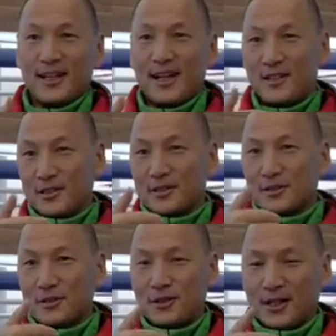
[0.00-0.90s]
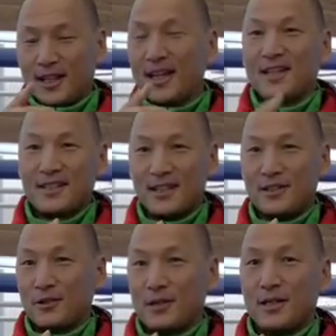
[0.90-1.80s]
and then turn again 90
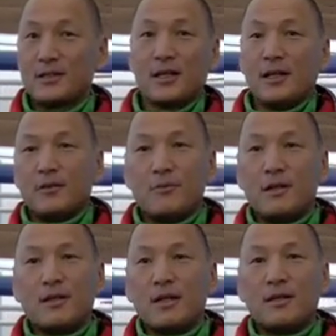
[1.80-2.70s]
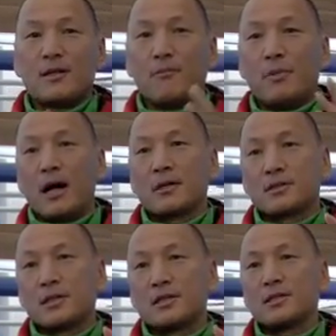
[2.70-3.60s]
degrees. The box
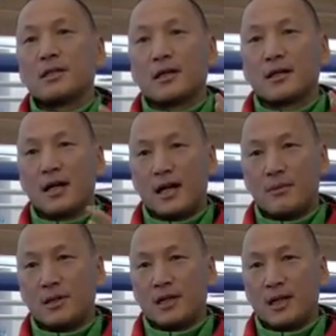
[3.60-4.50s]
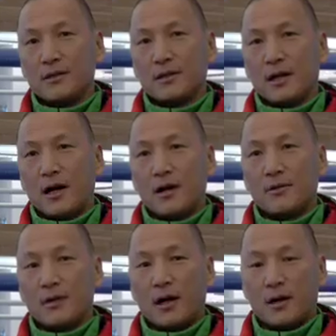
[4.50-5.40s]
doesn't accommodate
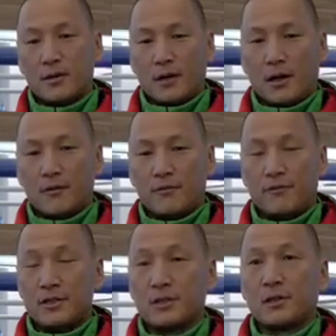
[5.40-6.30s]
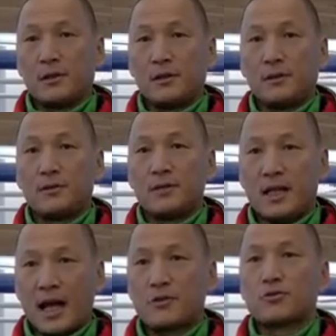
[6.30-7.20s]
our physical,
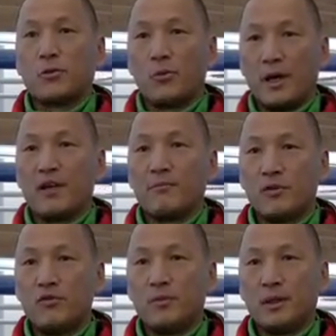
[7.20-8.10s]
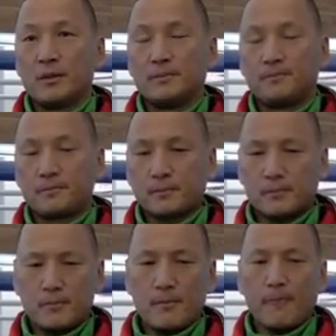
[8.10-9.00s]
natural way of movement.
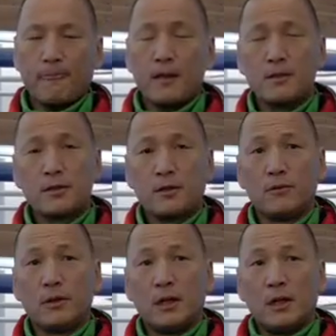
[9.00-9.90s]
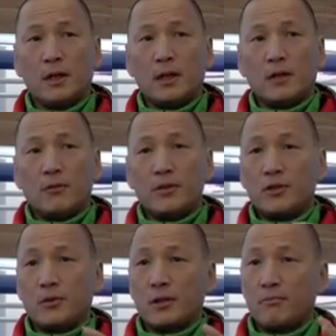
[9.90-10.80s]
So when
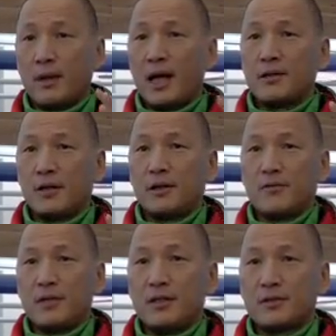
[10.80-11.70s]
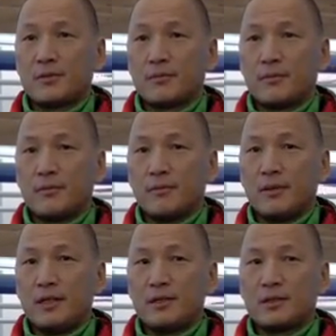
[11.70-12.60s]
you combine all of these
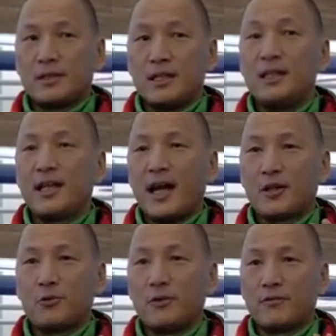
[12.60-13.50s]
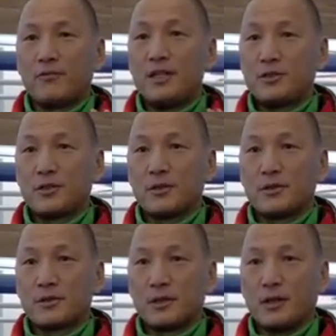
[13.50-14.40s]
inadequate features